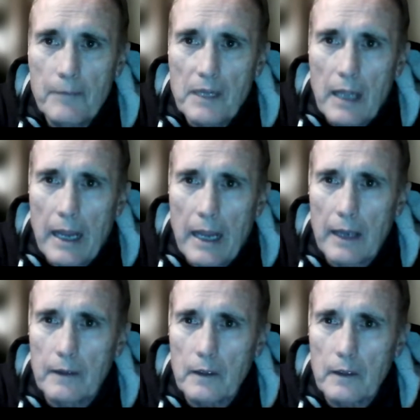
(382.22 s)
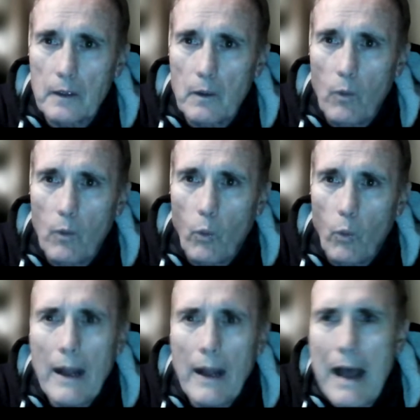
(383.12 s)
And
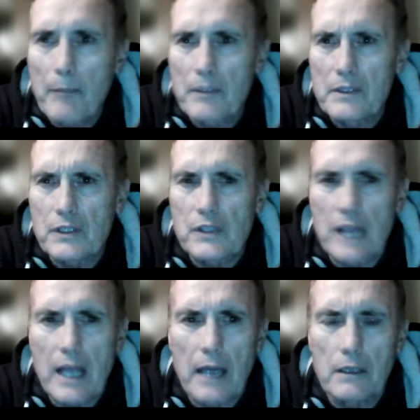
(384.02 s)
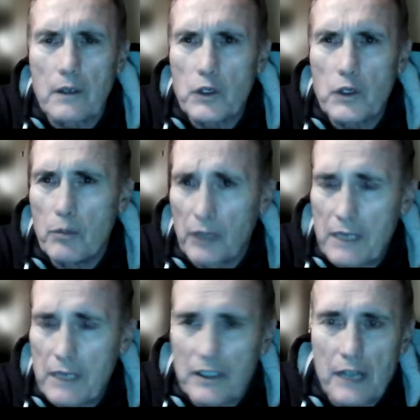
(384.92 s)
what happens is that you believe
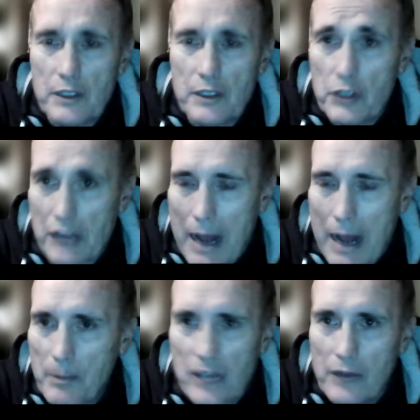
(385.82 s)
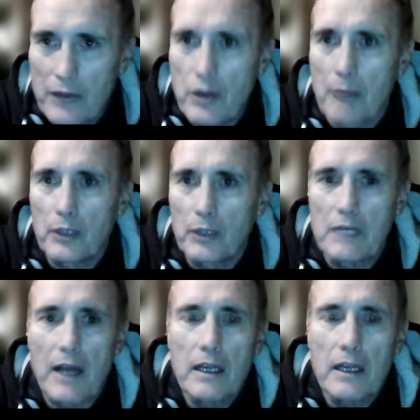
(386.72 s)
that destiny just happens. I do not believe
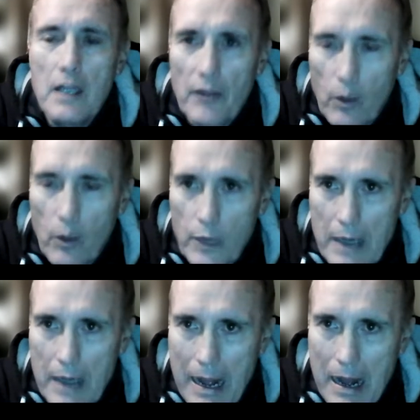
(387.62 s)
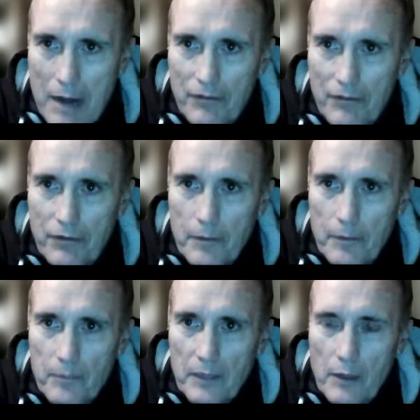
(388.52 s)
that we have
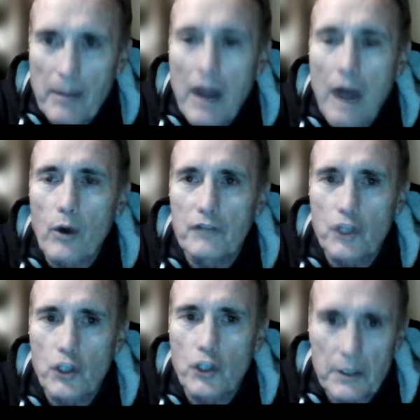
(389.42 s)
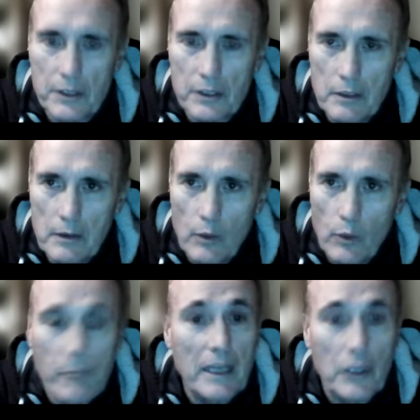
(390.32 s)
the power of choice.
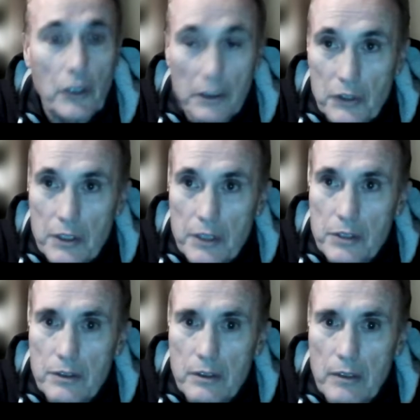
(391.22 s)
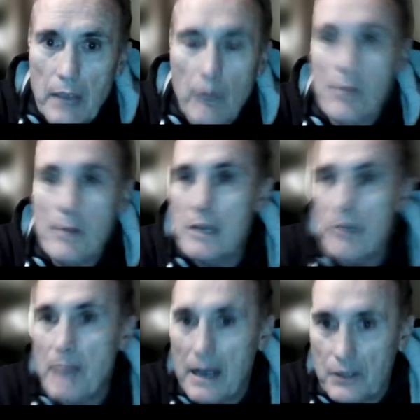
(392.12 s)
We make good decisions and we make
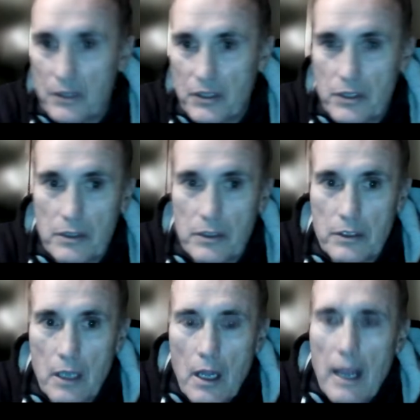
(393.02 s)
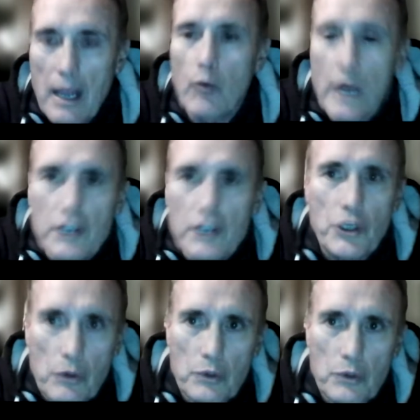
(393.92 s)
bad decisions, and we
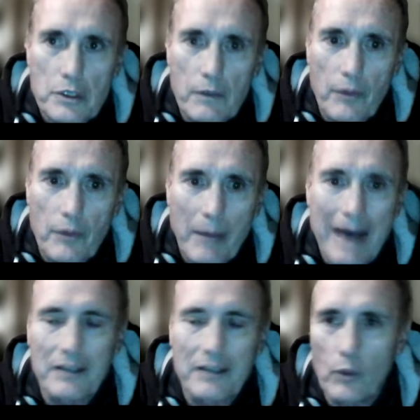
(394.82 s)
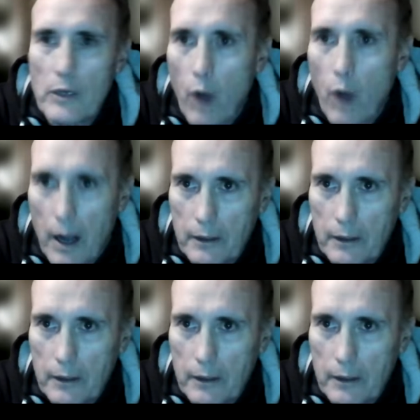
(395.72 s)
choose the path that we walk.